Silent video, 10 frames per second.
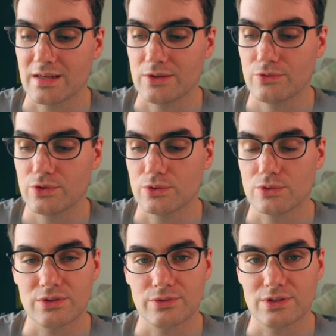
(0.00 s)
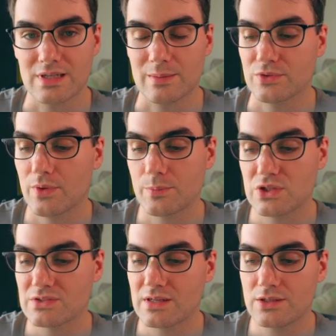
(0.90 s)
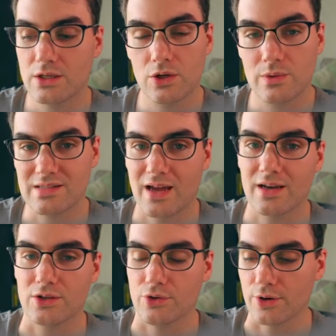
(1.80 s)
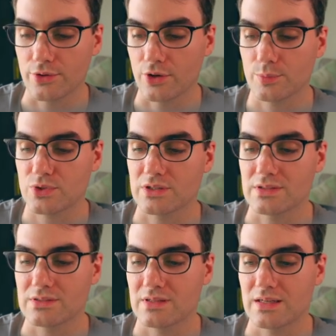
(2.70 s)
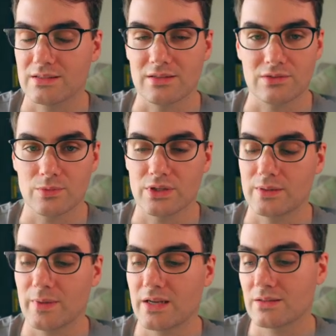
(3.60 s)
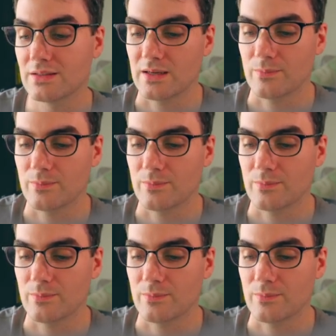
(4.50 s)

a few different types of options there. You can always add in your own options, it doesn't really matter.